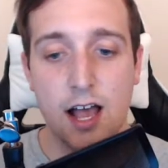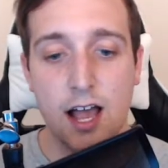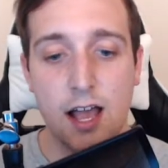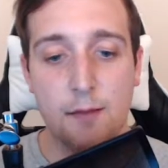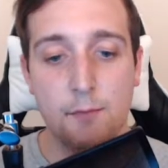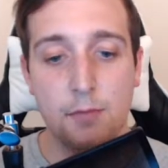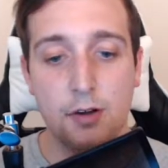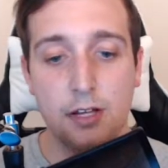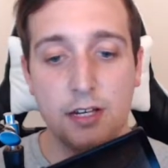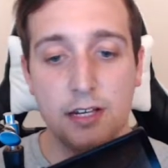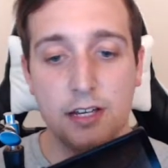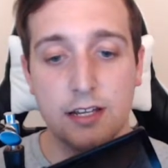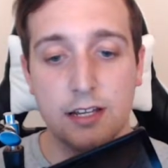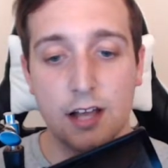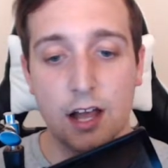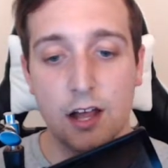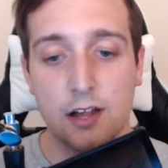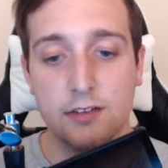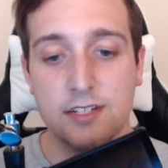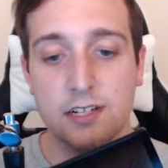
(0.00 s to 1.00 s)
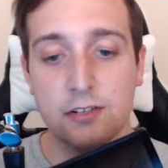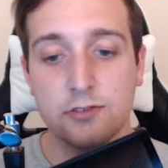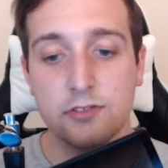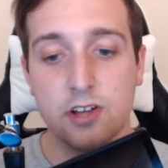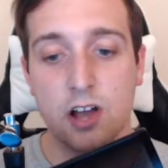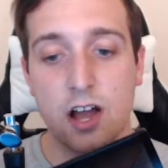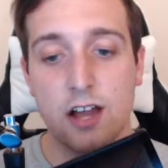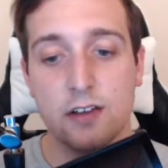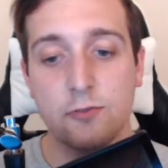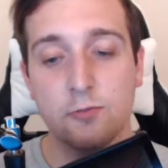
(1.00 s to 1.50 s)
But Until
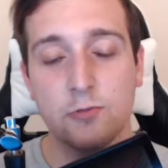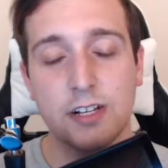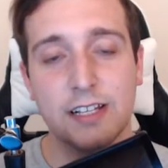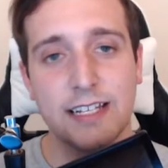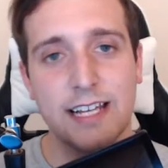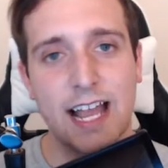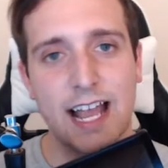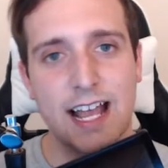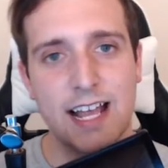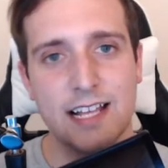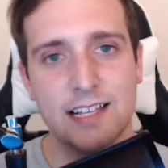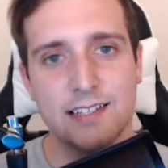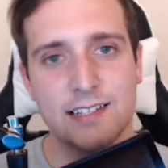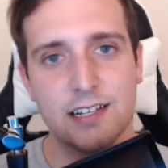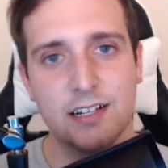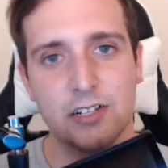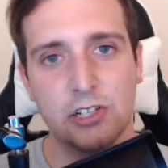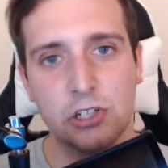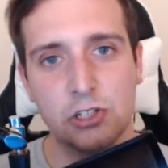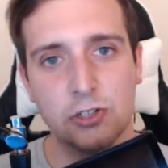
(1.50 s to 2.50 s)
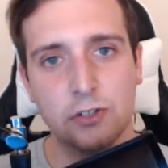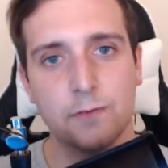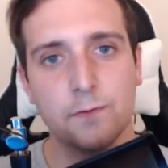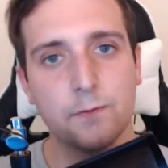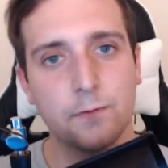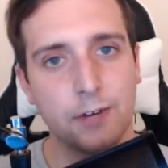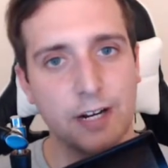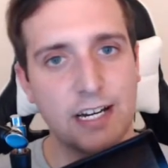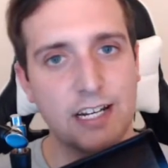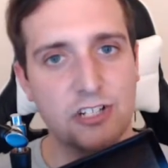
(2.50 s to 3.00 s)
Dawn really has a good
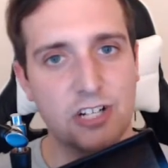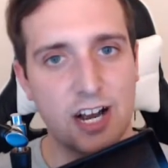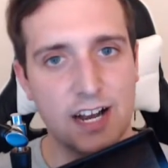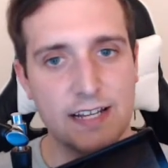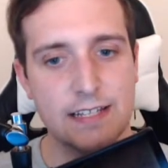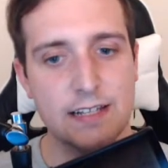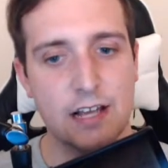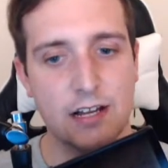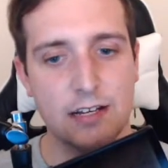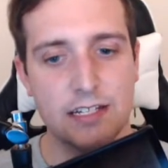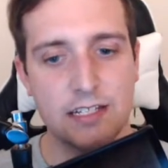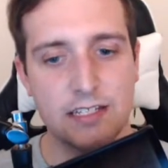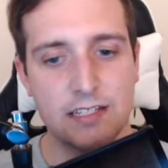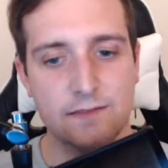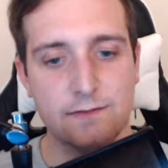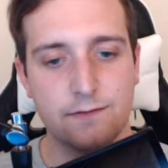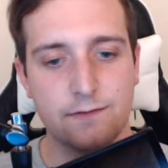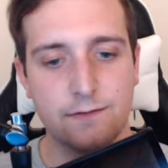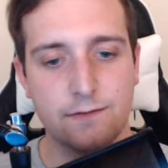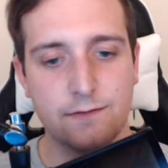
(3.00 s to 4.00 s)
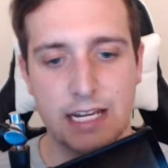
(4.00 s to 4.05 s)
franchise on its feet,